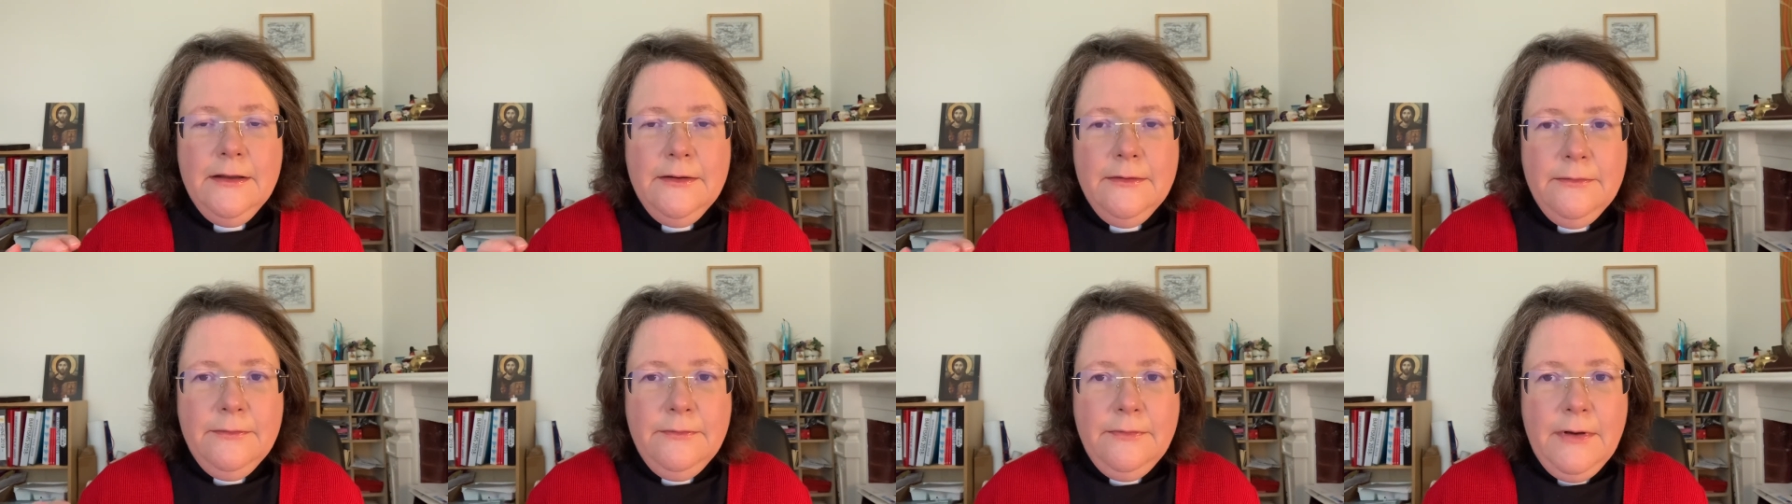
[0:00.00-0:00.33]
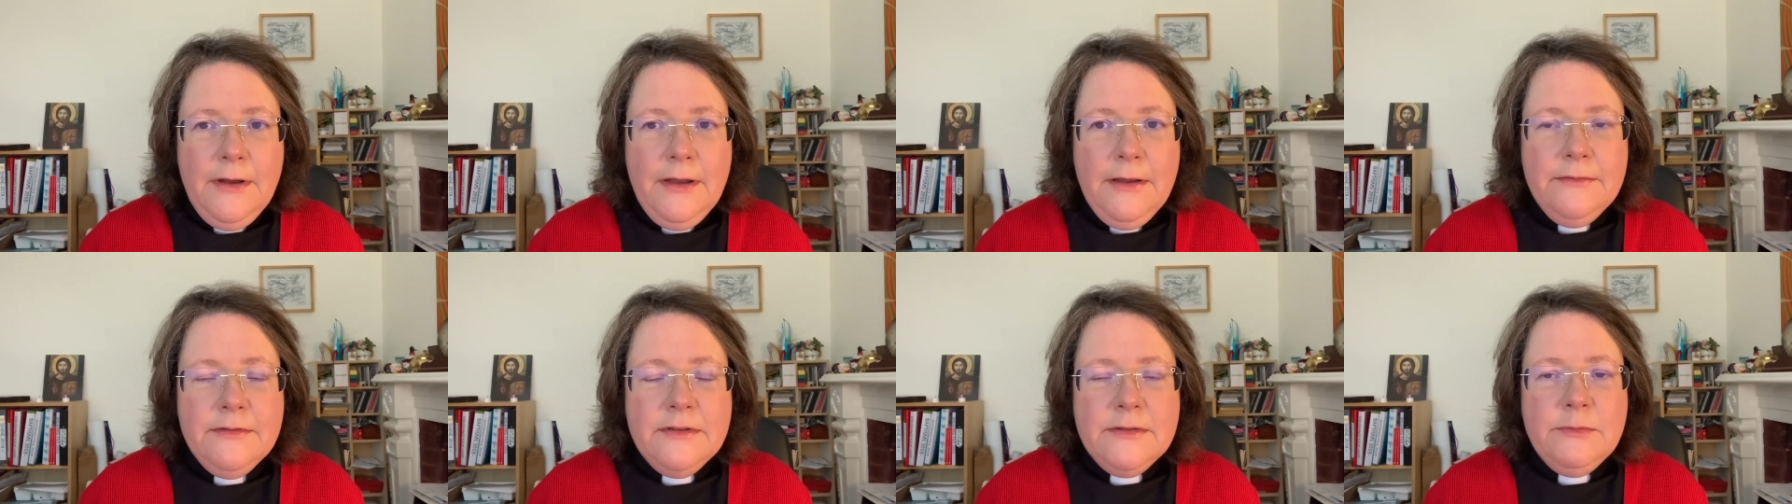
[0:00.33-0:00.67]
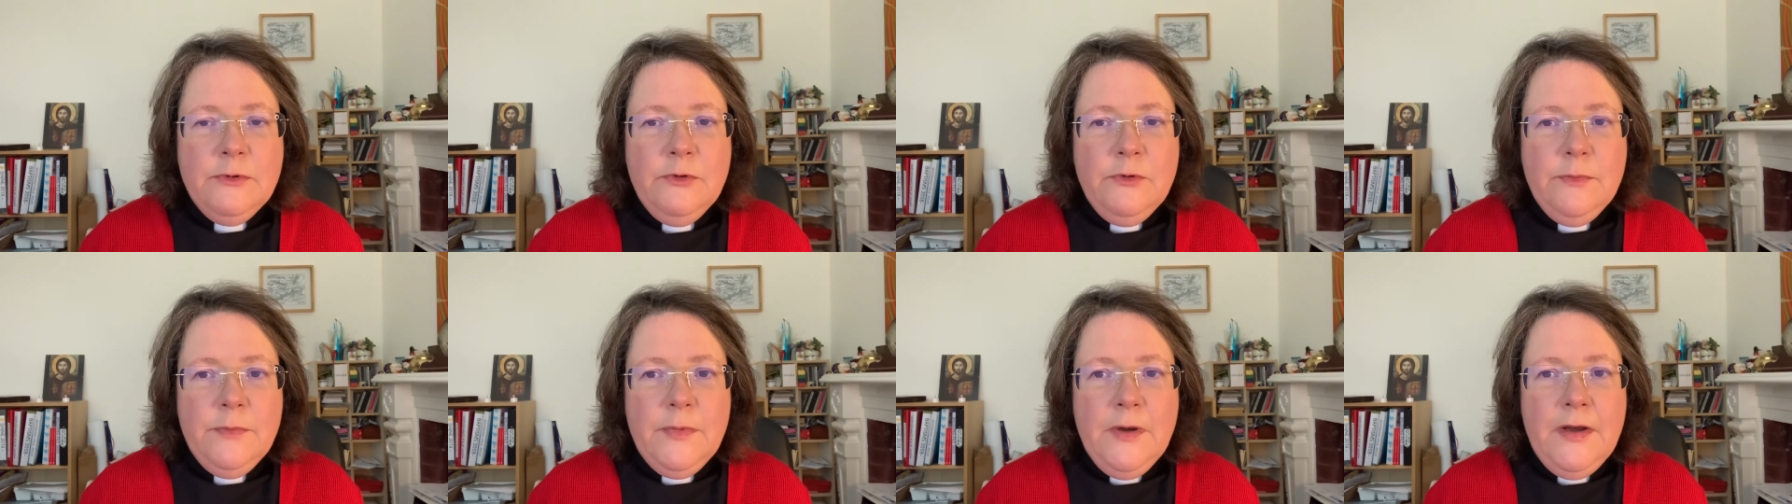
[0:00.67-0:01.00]
five
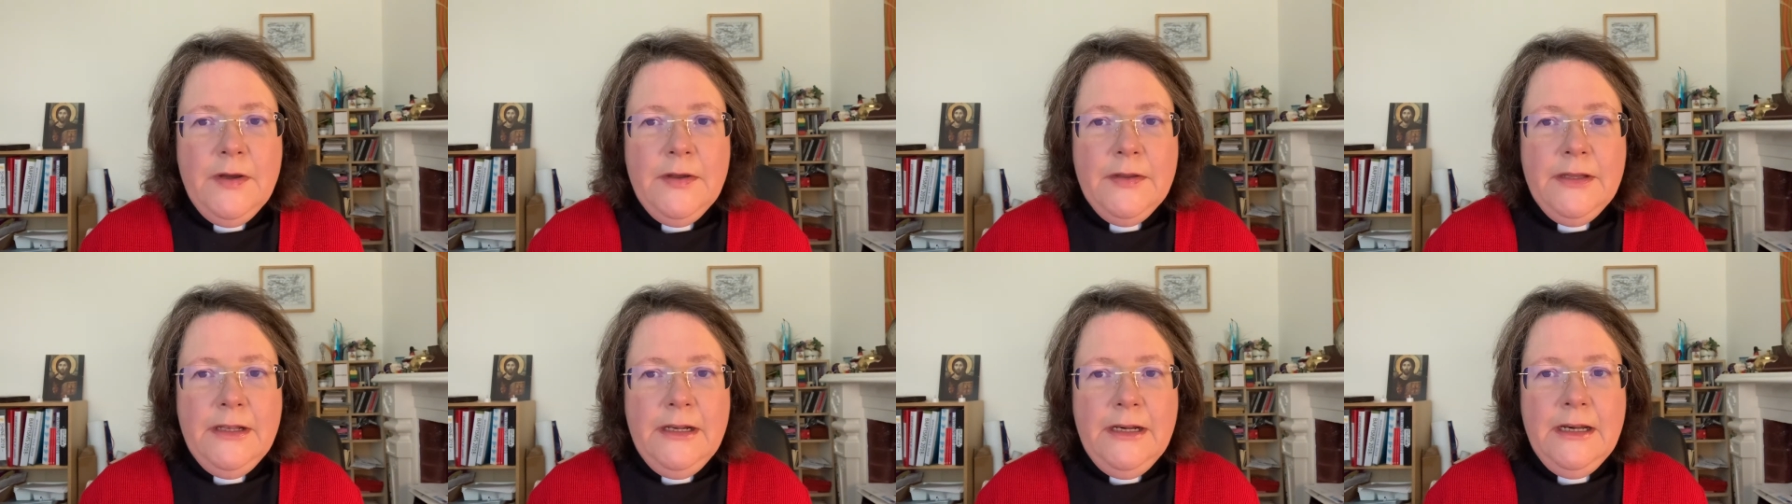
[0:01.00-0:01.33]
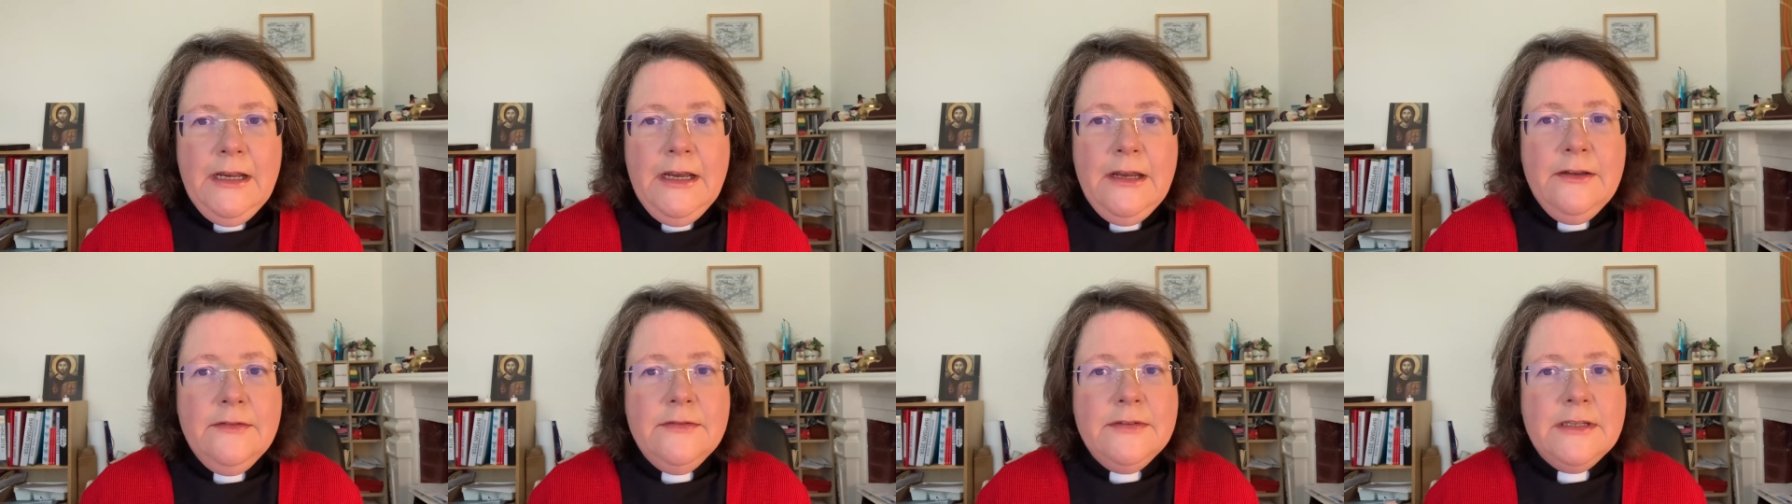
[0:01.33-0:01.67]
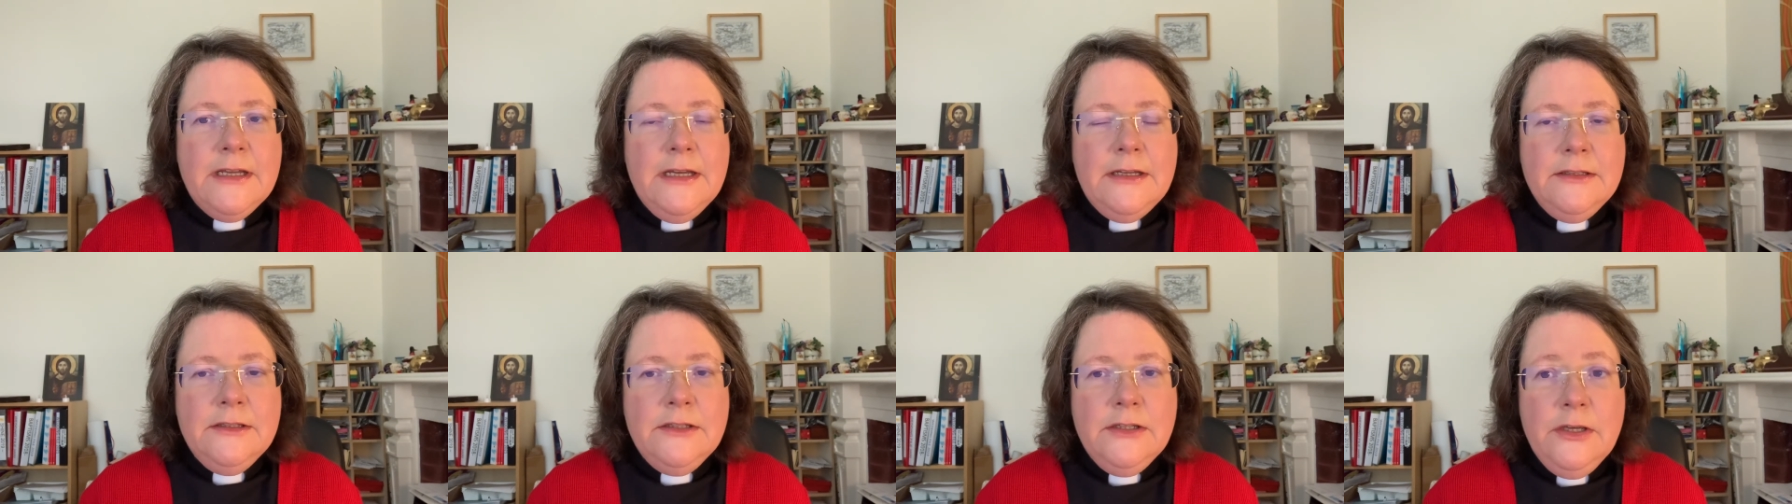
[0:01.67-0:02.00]
small barley loaves
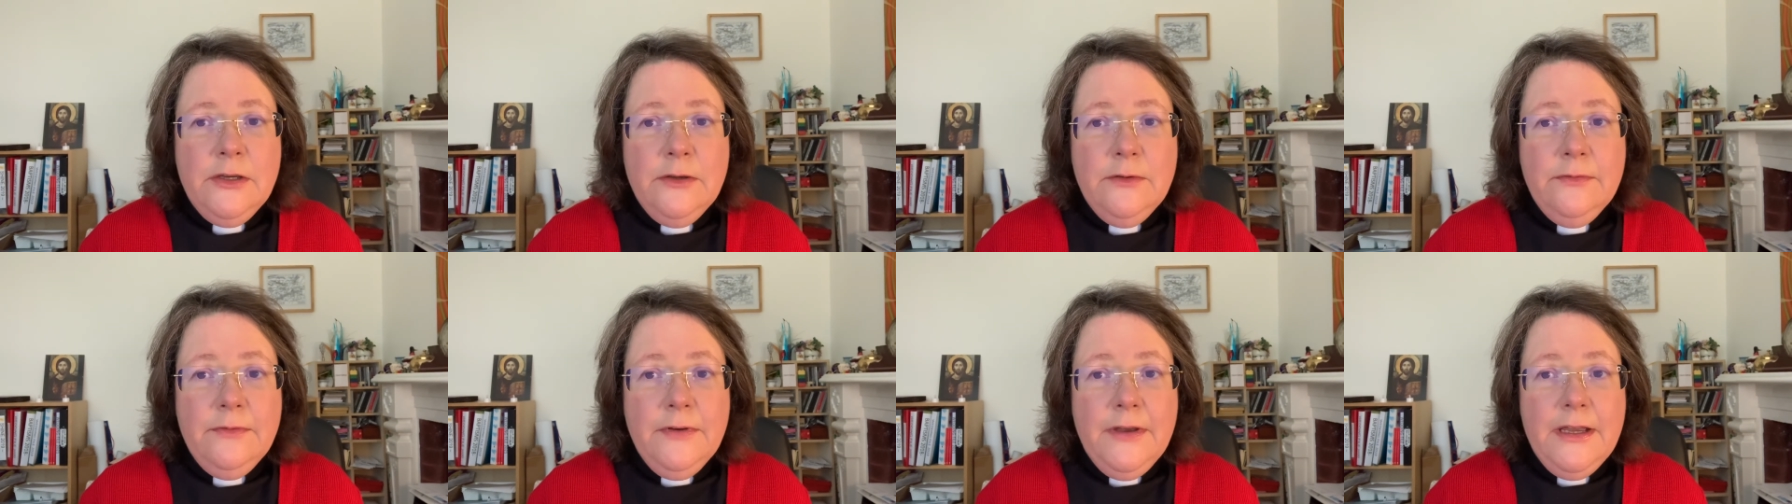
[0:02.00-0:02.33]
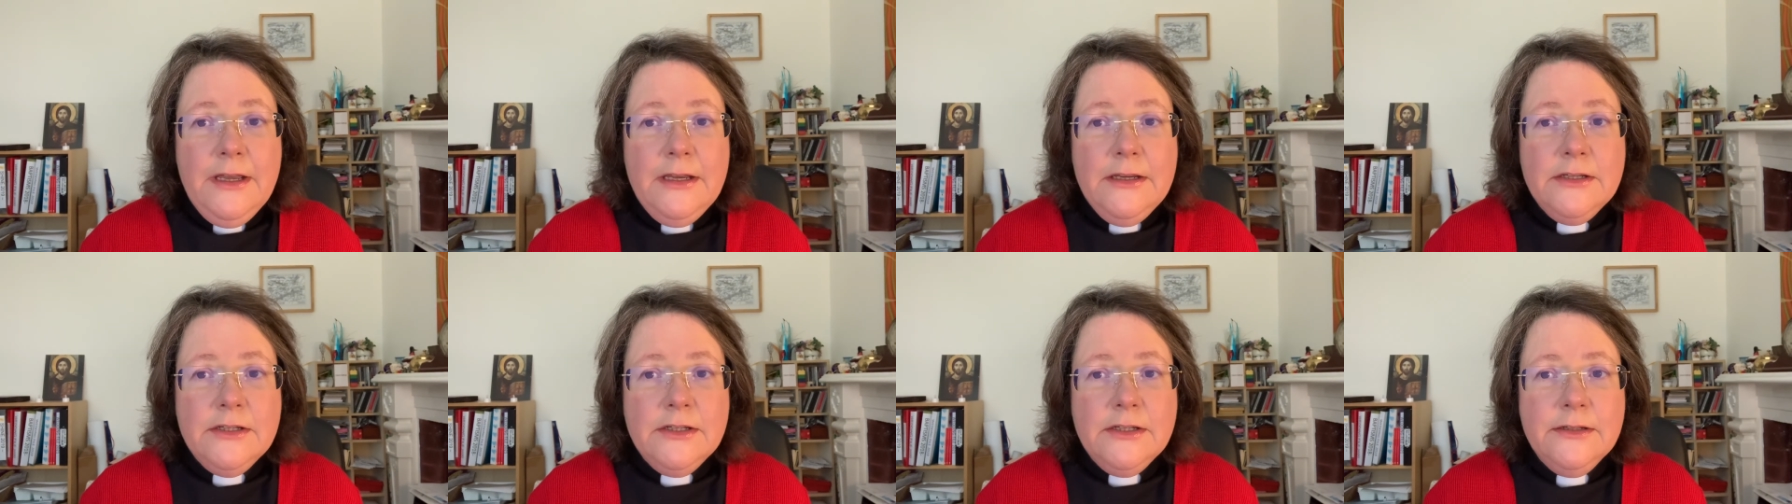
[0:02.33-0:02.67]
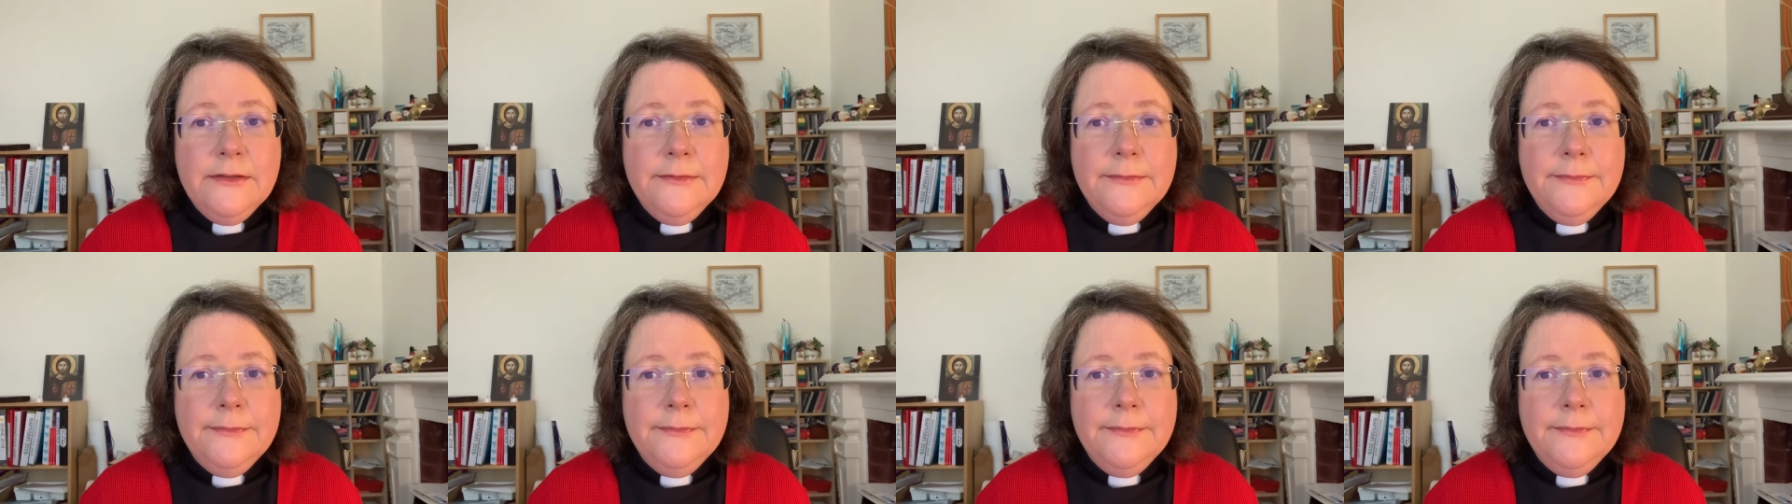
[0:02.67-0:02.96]
and two fish